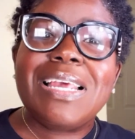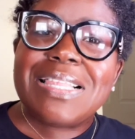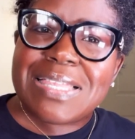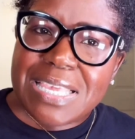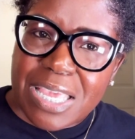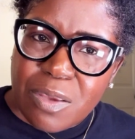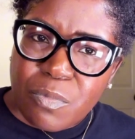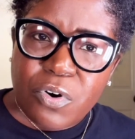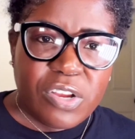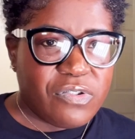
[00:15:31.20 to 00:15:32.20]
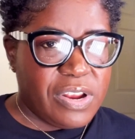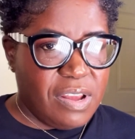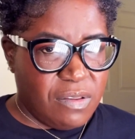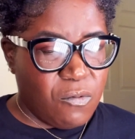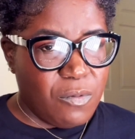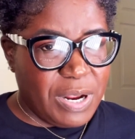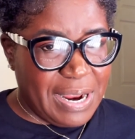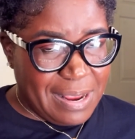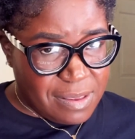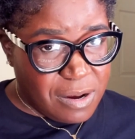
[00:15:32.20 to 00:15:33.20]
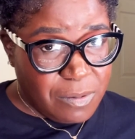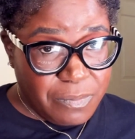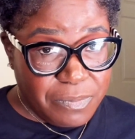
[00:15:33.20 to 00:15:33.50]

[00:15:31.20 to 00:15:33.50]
did see him portrayed as a womanizer.